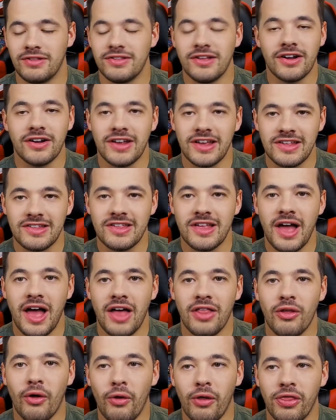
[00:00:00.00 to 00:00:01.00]
Series.
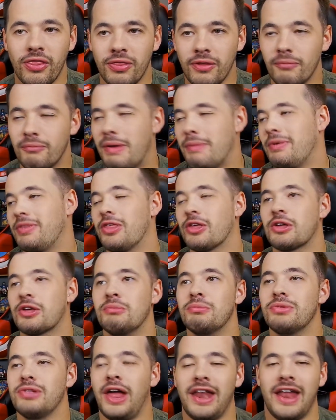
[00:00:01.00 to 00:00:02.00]
The only, maybe the
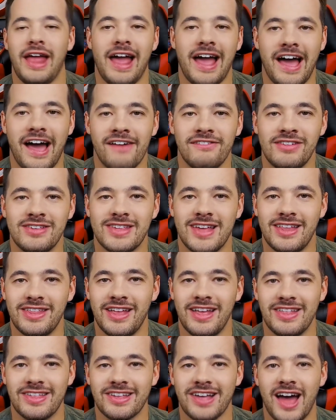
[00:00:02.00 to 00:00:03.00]
complaint I have is
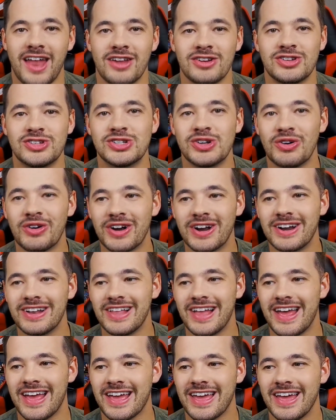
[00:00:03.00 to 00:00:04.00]
that it's kind of short,
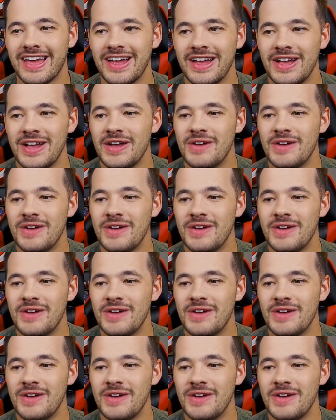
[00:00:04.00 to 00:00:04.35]
like,